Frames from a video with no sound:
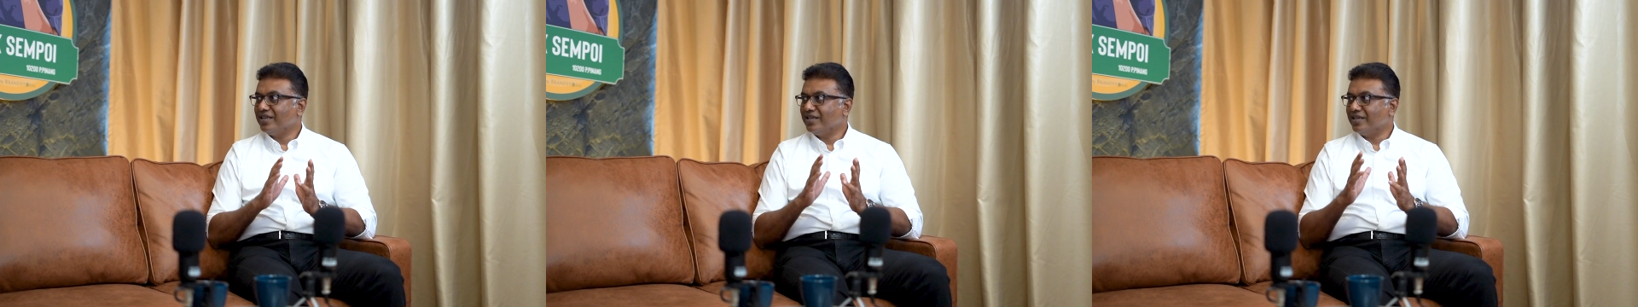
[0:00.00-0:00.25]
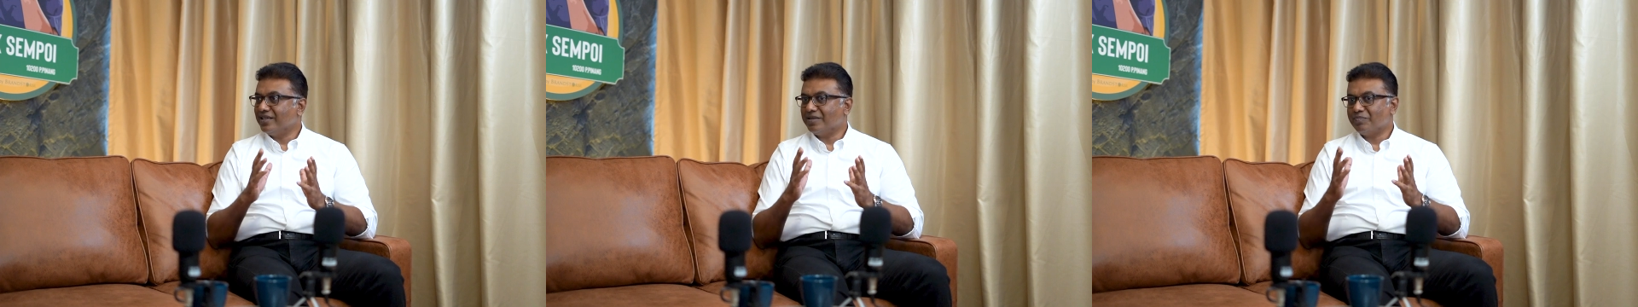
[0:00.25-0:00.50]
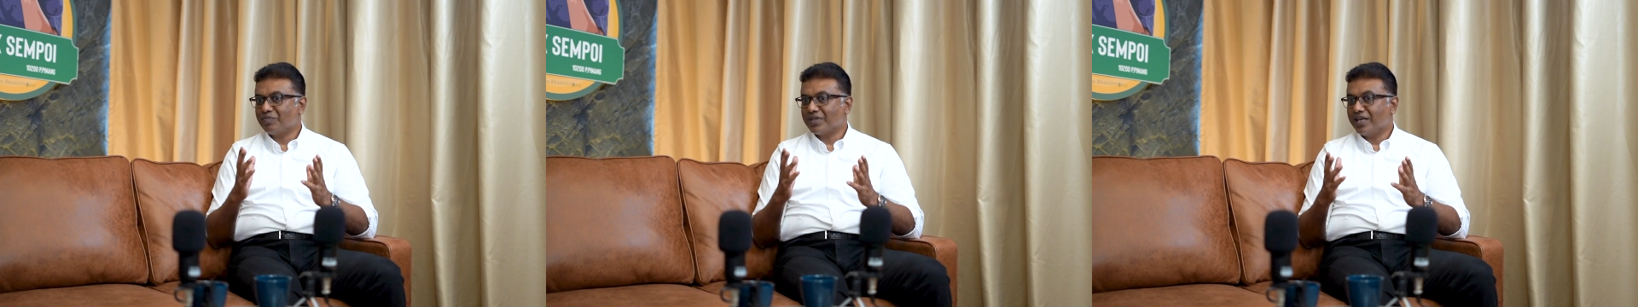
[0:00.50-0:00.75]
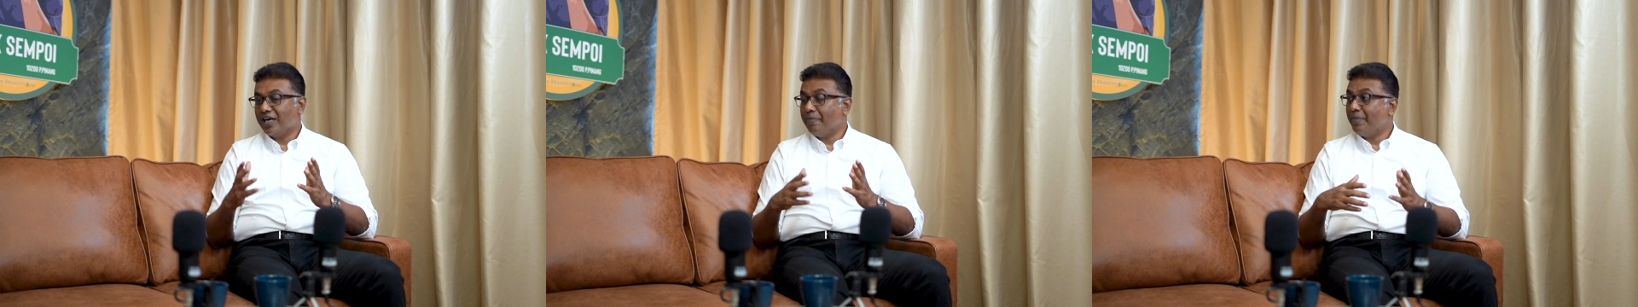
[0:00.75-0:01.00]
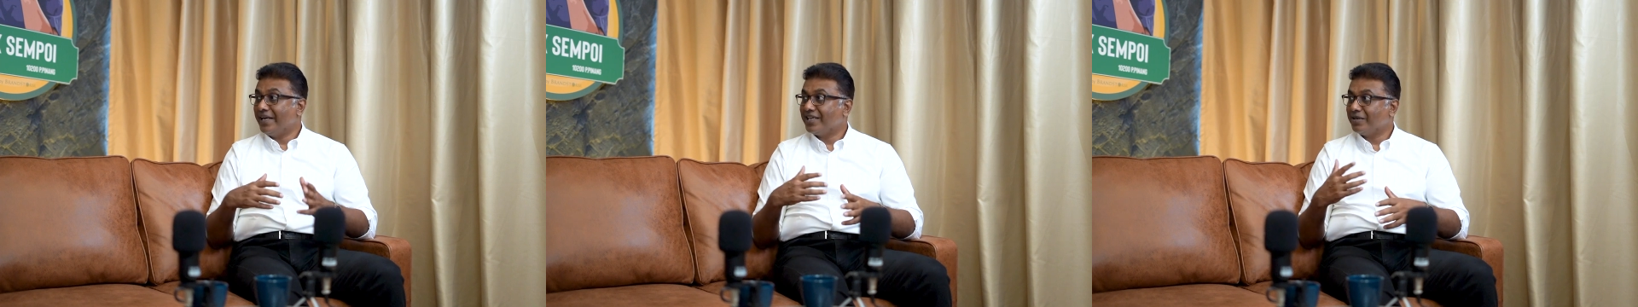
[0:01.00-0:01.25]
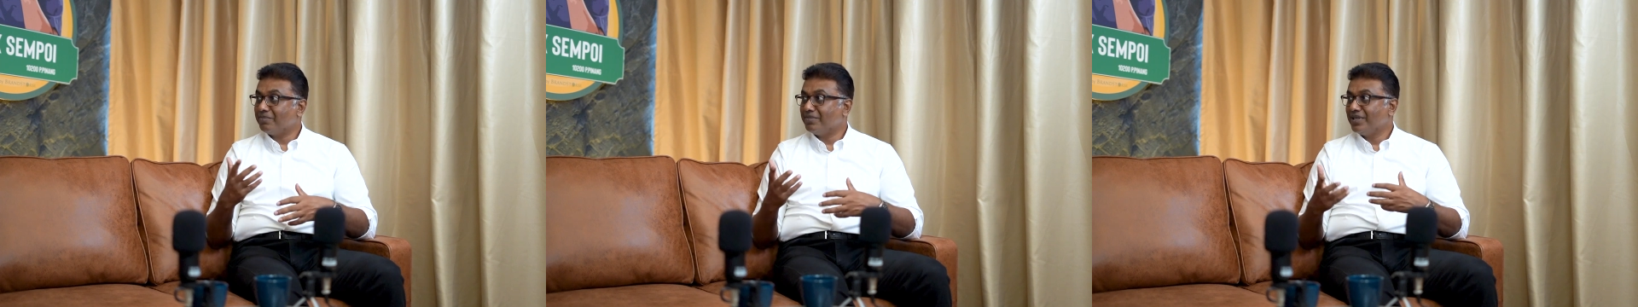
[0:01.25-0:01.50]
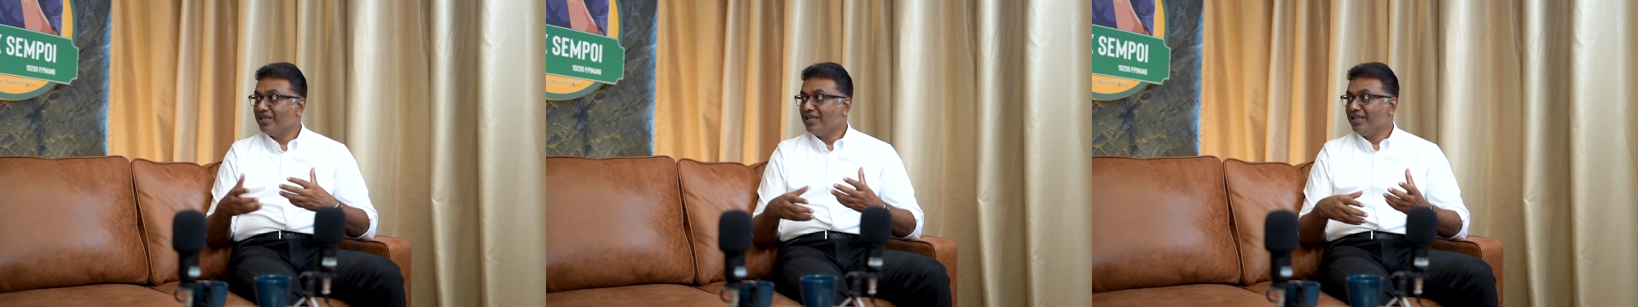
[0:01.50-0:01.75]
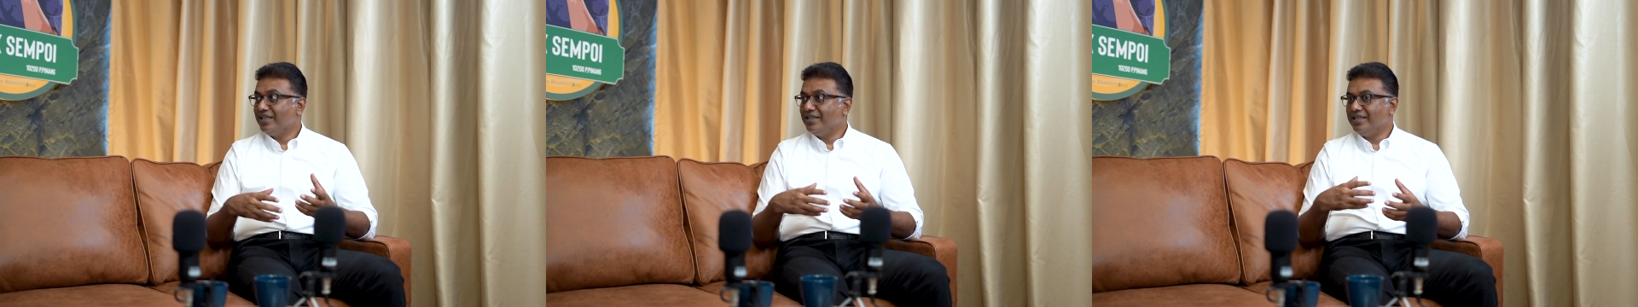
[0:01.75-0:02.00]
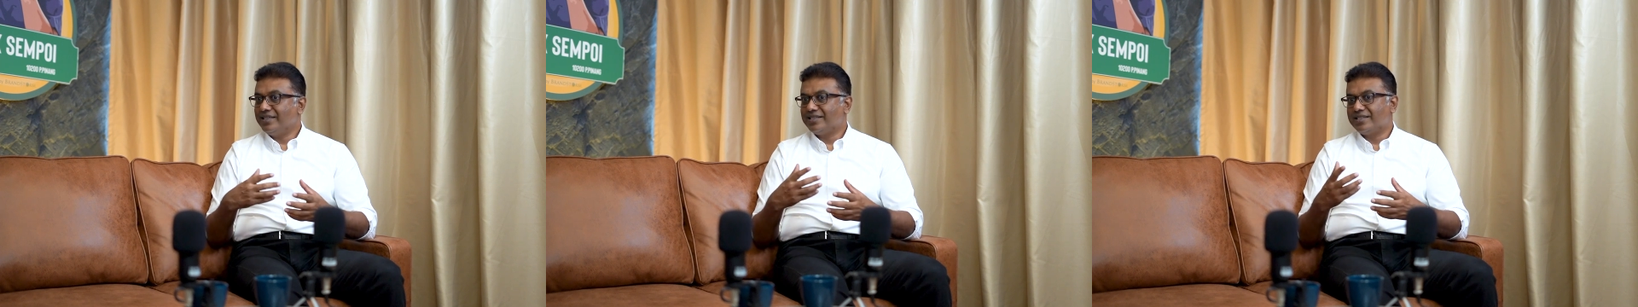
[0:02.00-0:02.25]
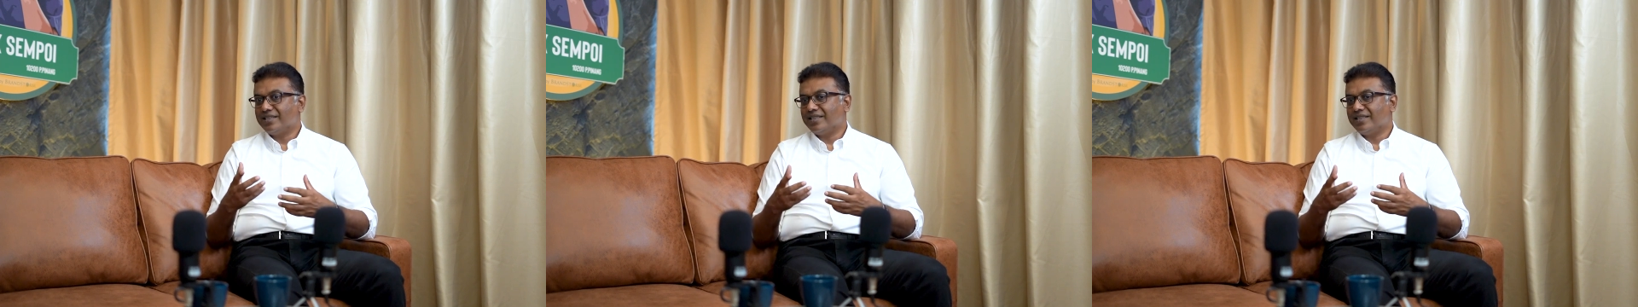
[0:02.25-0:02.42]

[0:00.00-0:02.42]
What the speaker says: I picked up this